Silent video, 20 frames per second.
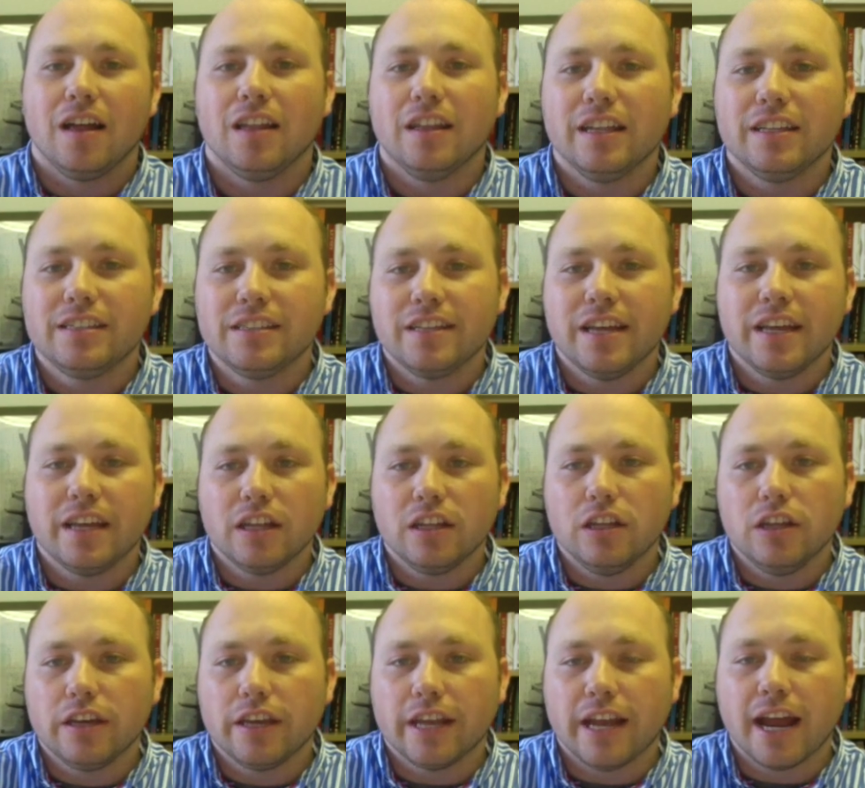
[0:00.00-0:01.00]
Let's take a
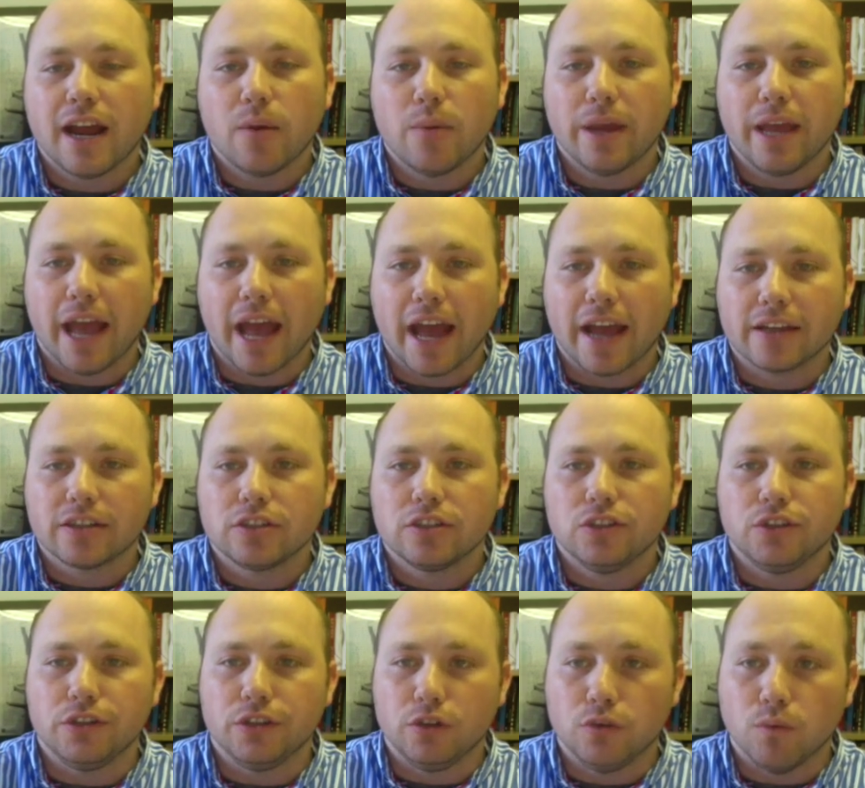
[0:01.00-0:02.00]
look at how we
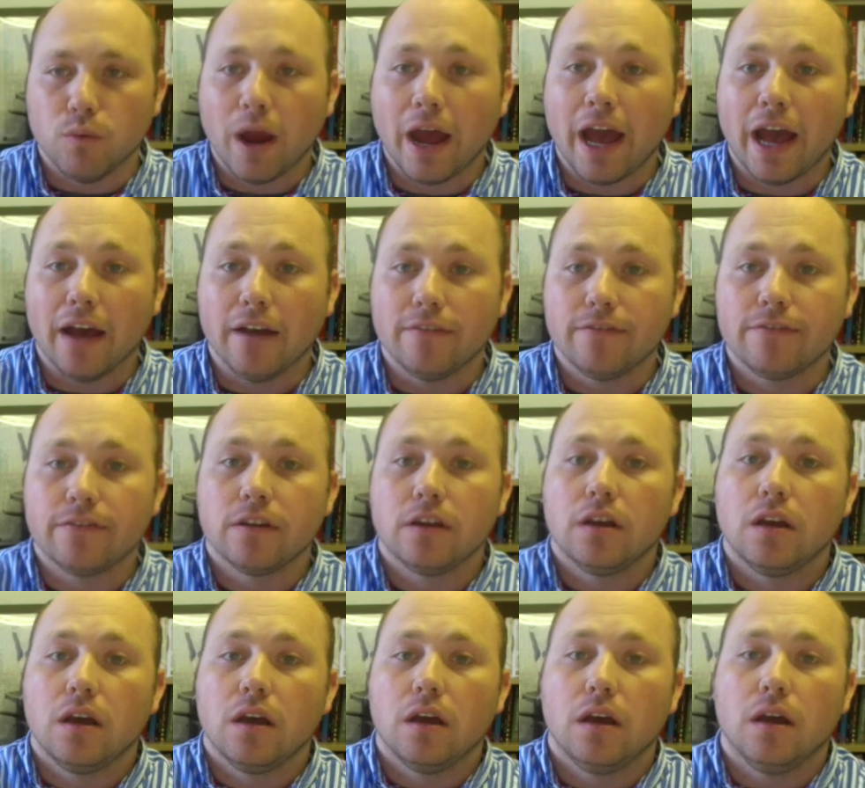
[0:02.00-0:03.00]
actually graph
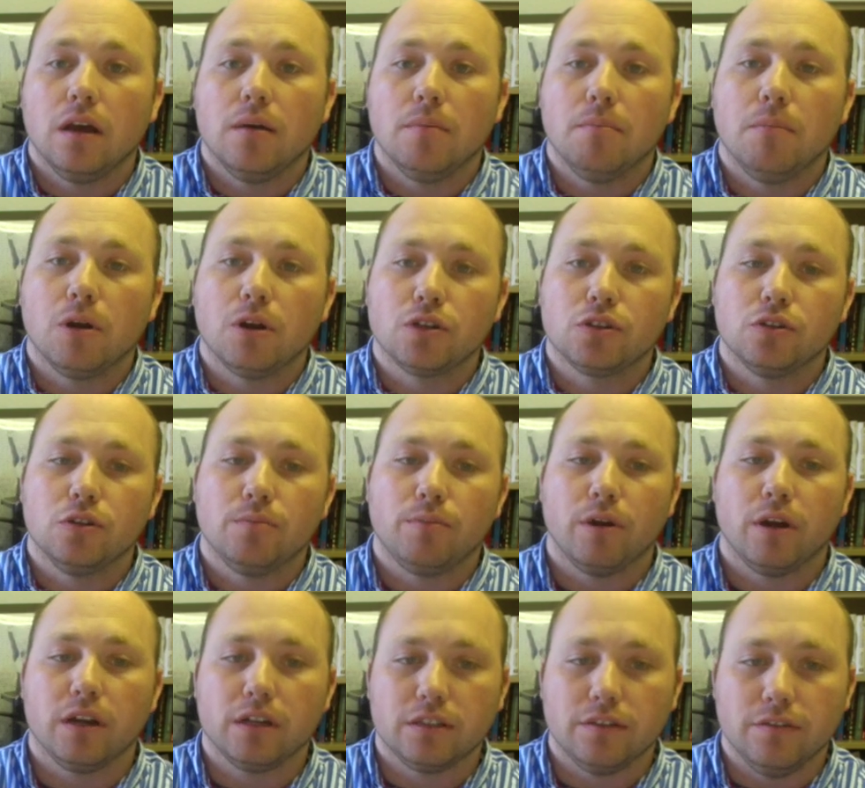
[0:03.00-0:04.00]
um, marginal
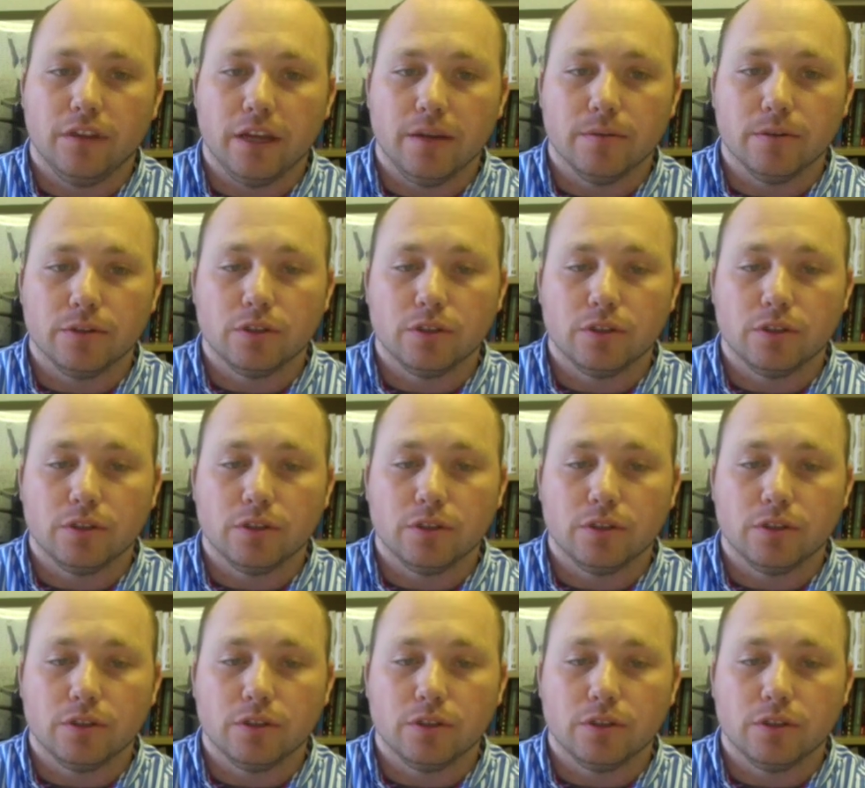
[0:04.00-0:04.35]
product of labor.